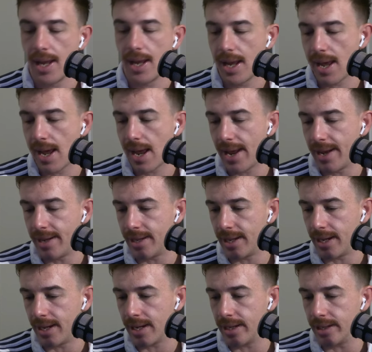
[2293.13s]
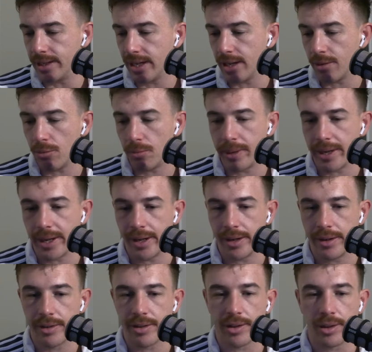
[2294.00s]
And then yeah, we'll be getting
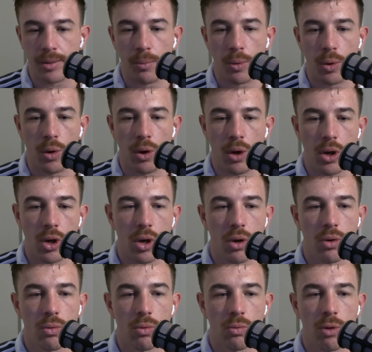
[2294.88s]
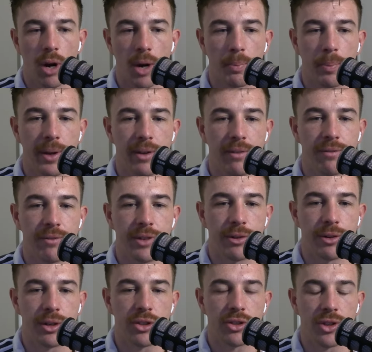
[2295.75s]
into some more rugby very
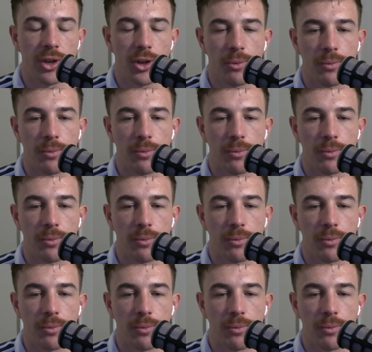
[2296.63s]
soon.